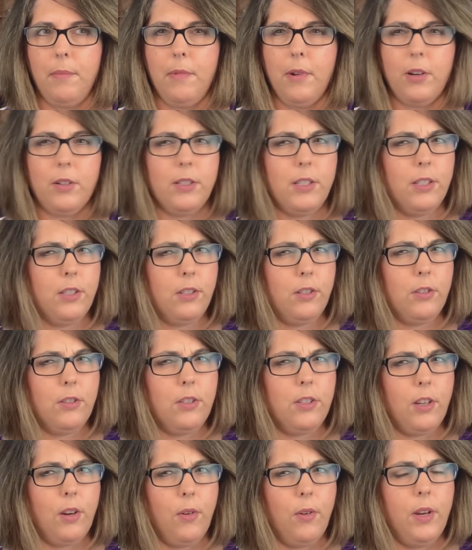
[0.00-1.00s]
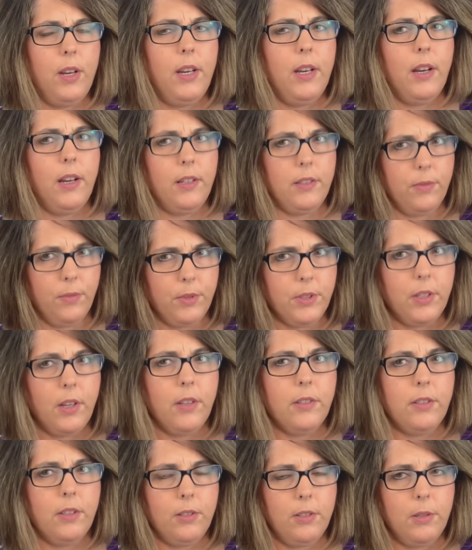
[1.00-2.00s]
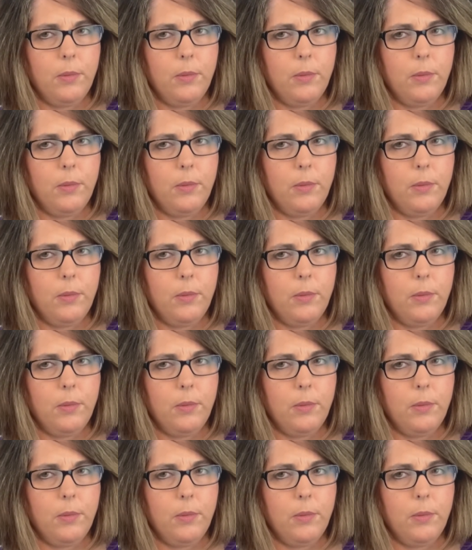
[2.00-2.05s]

her sister Zoe was also